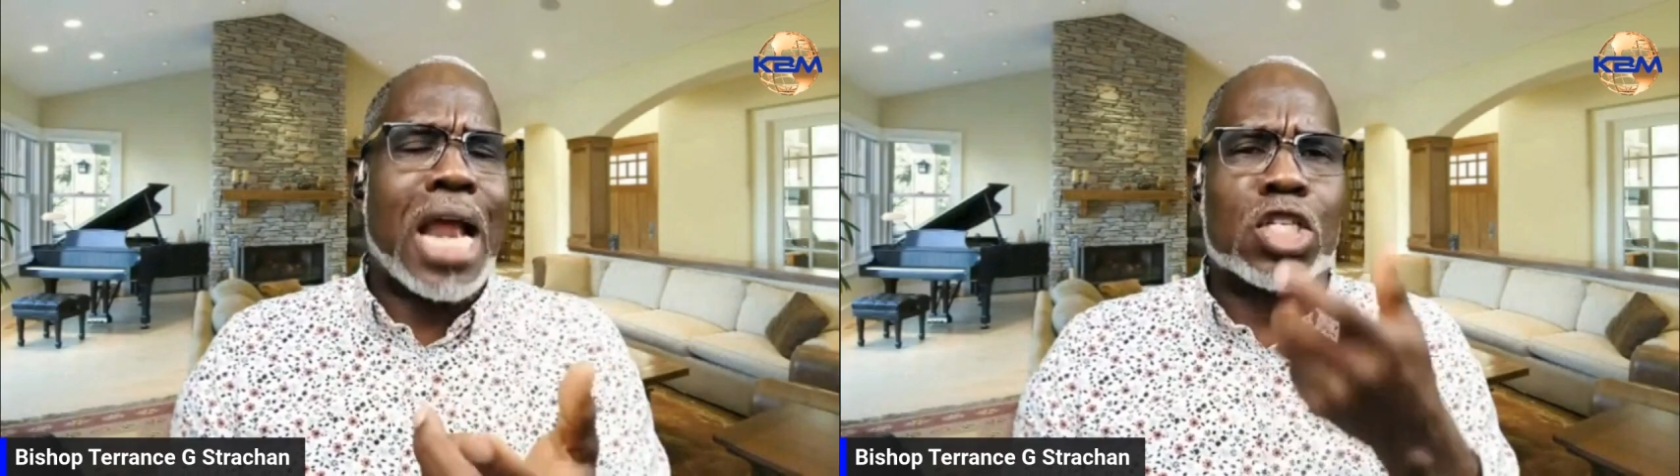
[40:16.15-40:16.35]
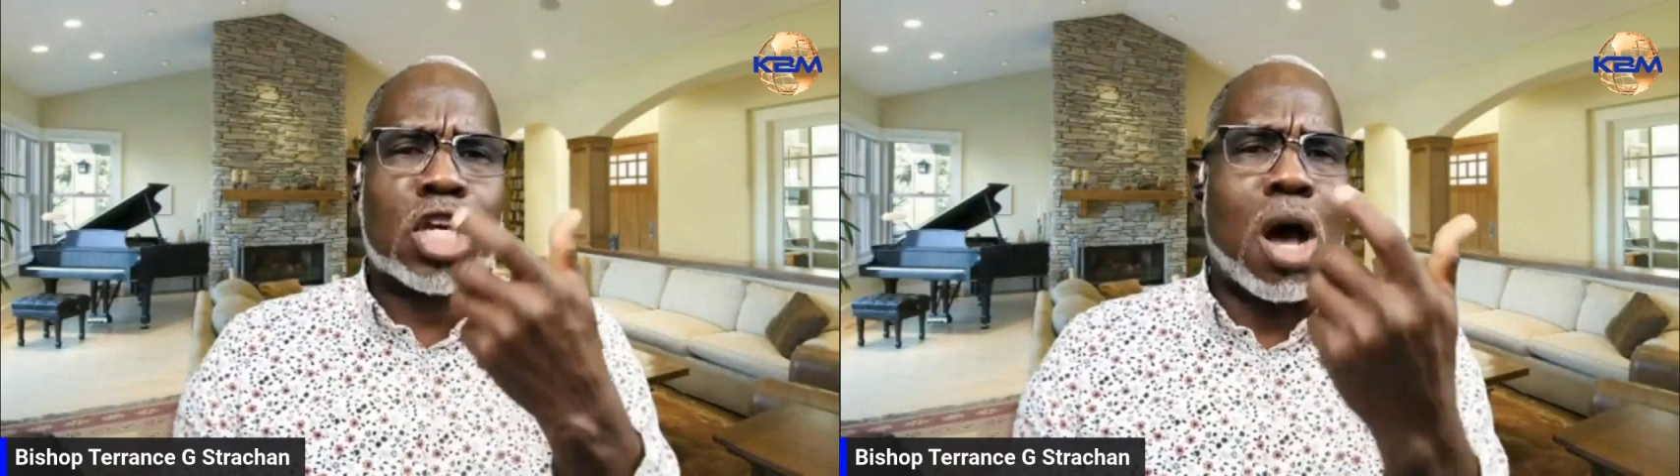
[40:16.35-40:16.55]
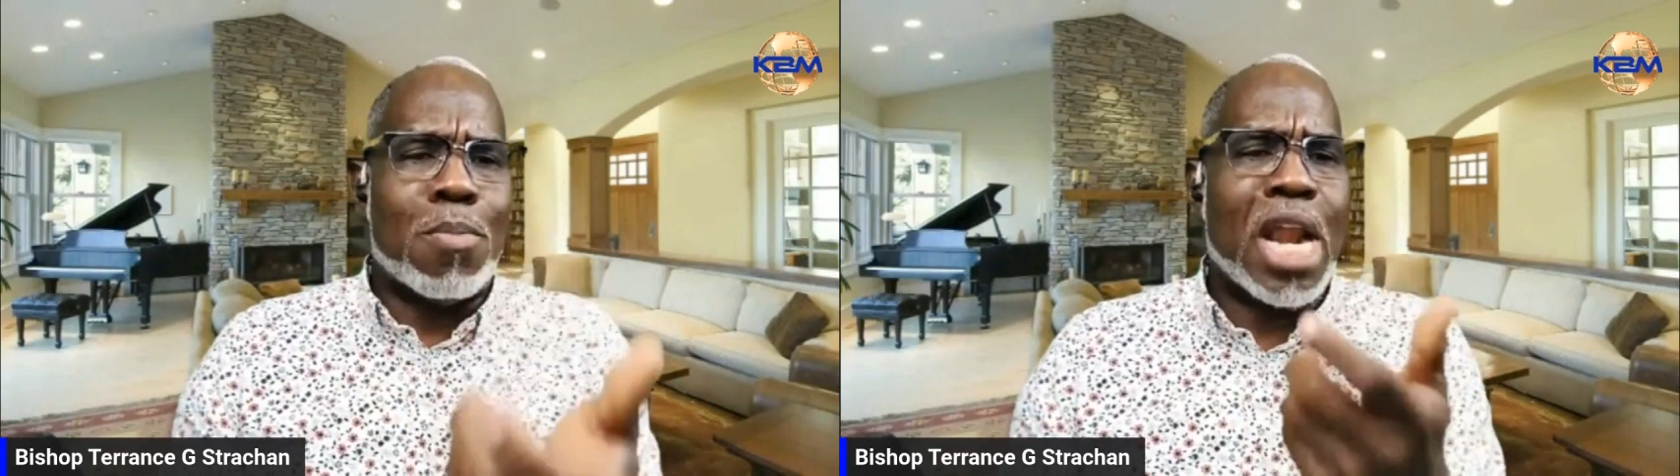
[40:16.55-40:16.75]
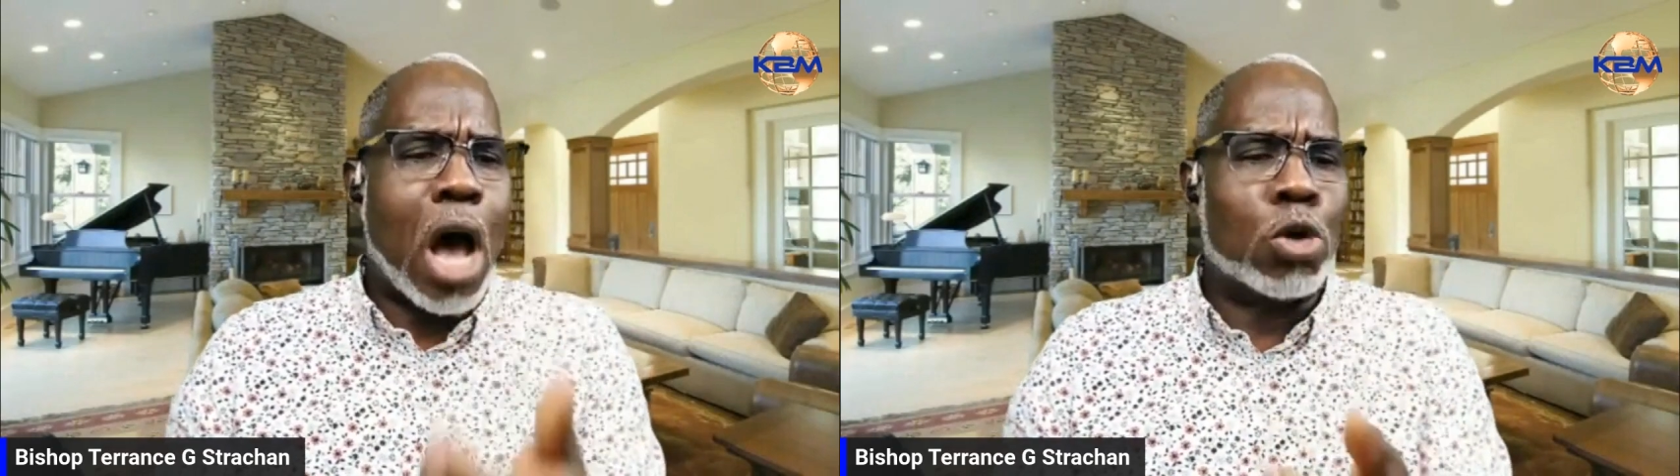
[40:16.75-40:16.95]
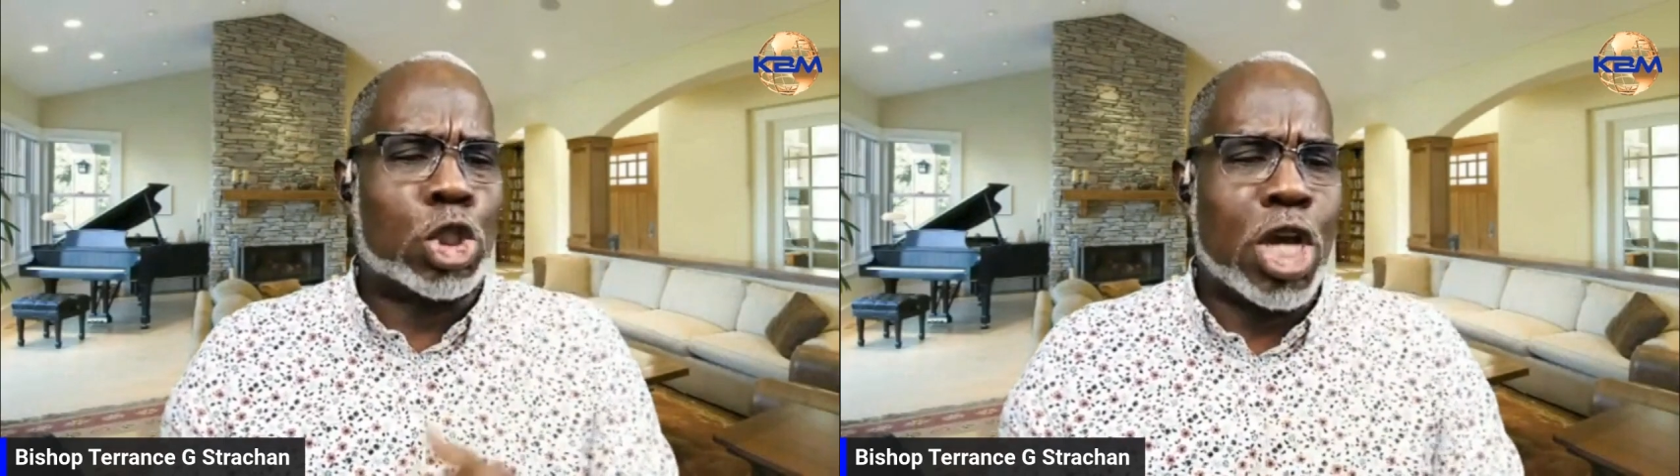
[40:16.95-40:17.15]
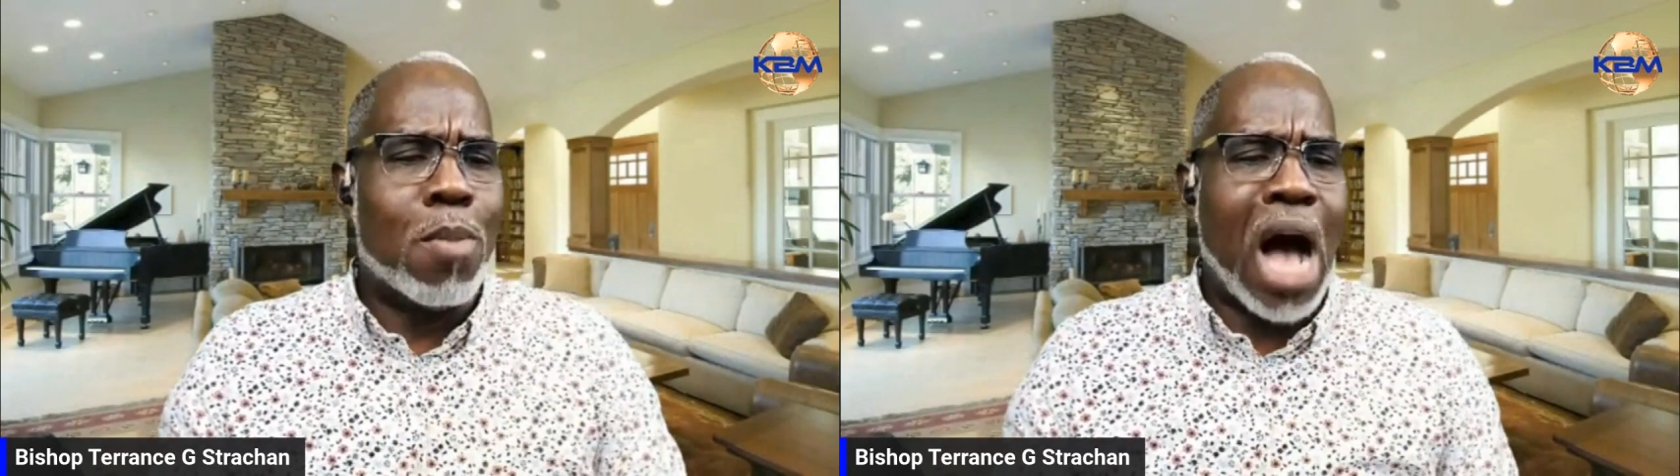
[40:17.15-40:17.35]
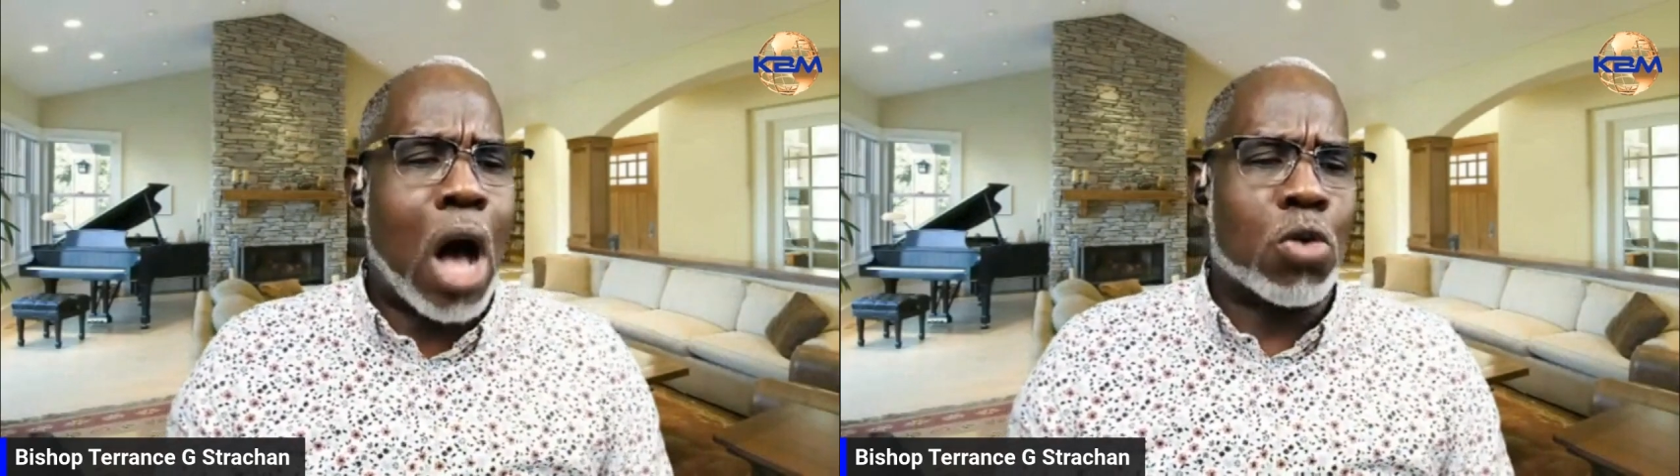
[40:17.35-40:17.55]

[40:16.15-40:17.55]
coming out your mouth